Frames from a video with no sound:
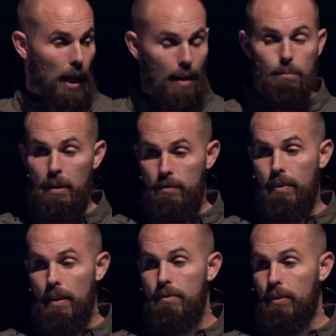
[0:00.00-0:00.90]
I've been
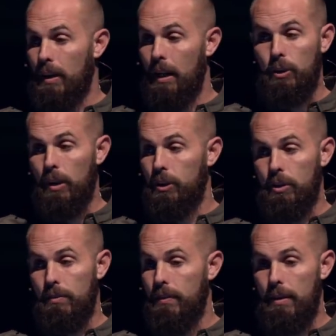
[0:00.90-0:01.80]
faithful and I trust
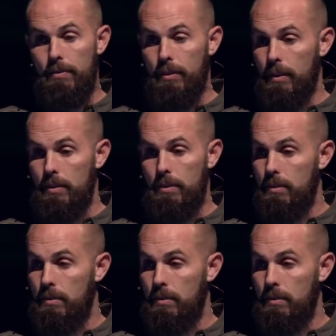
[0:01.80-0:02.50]
your faithfulness.